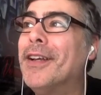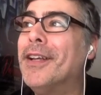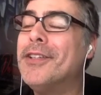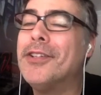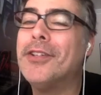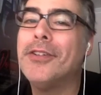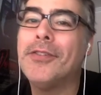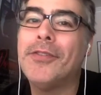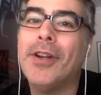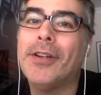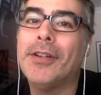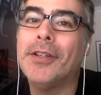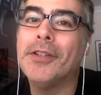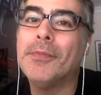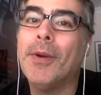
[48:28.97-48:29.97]
In Search of
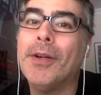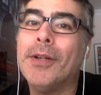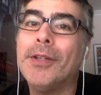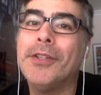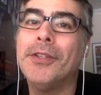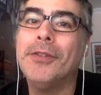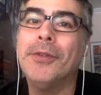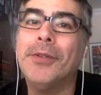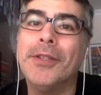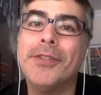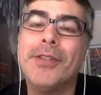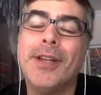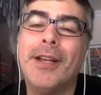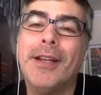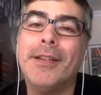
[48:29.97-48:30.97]
Darkness Part 2
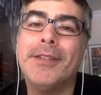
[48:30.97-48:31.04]
is